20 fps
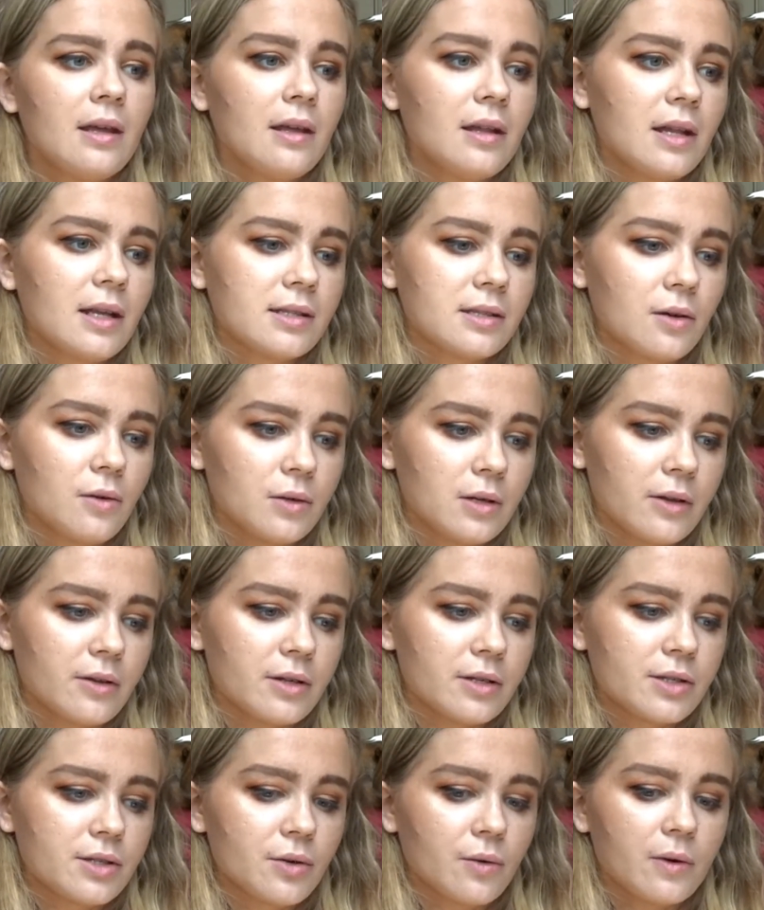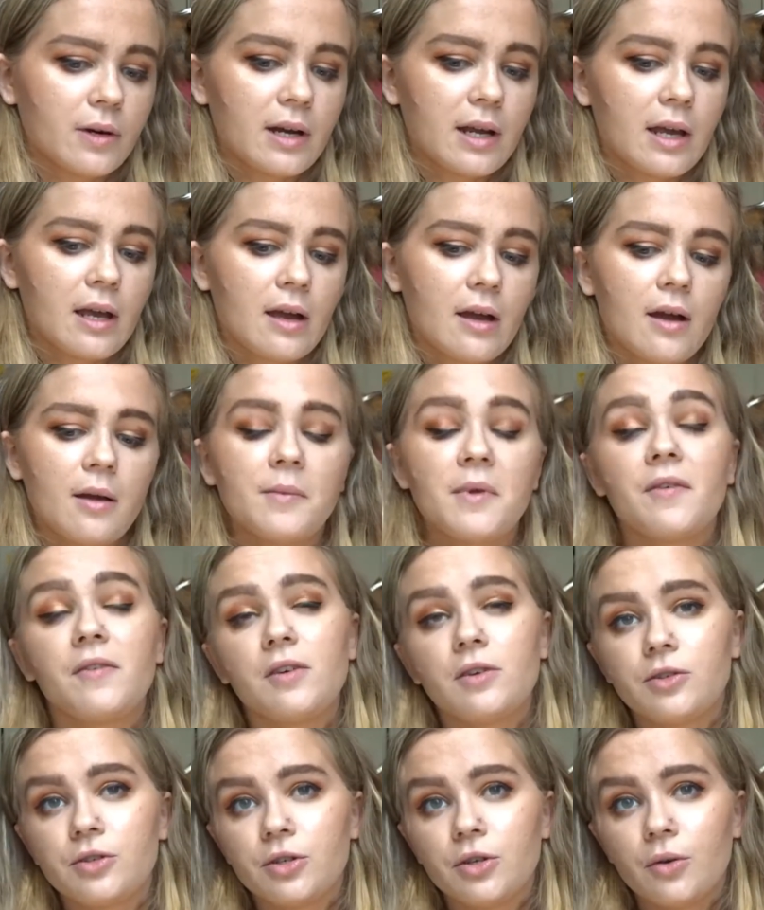That's a whole nother story. If
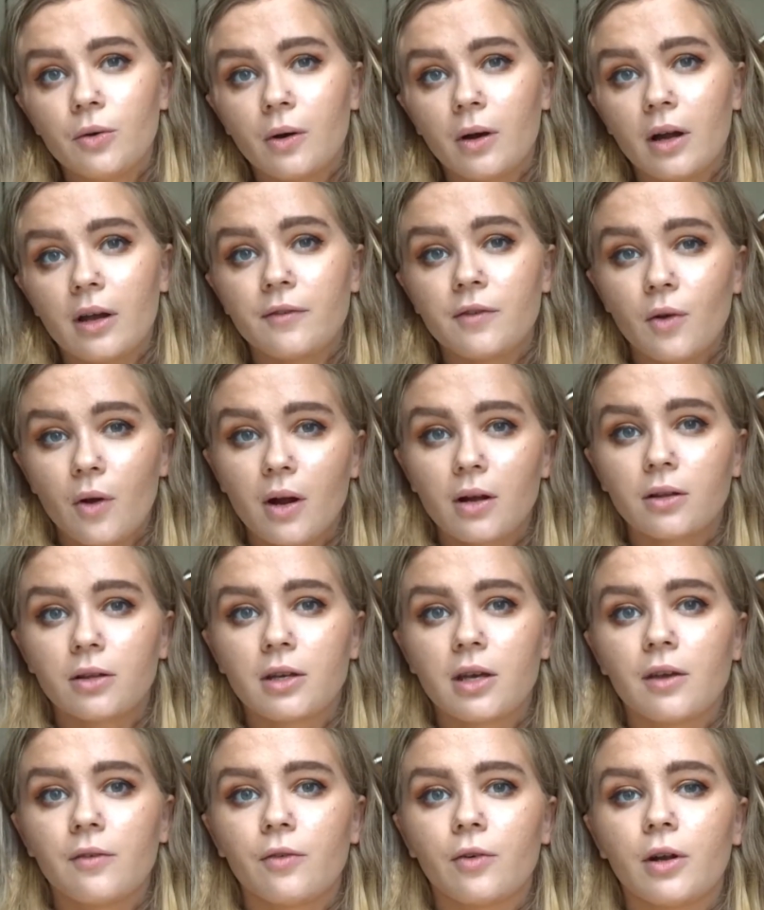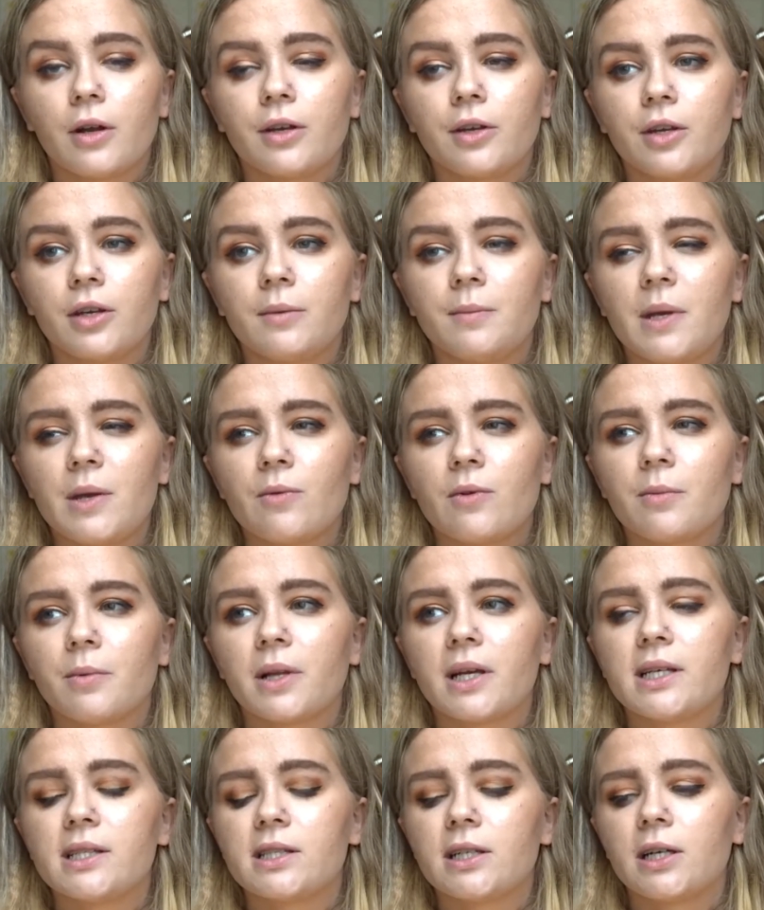you are looking for a good meat
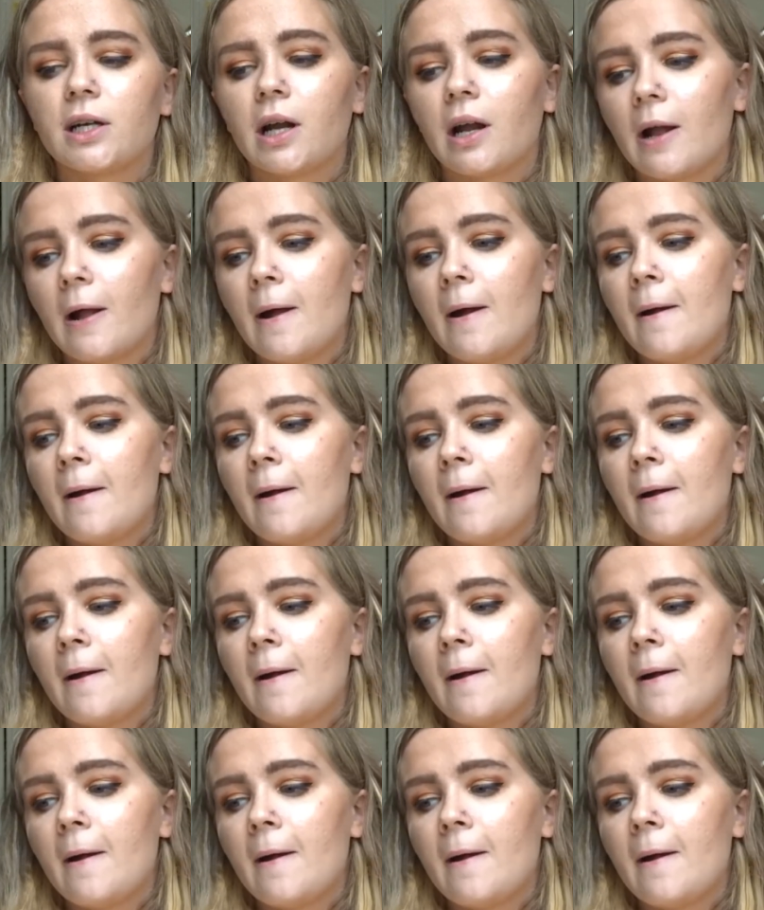replacer,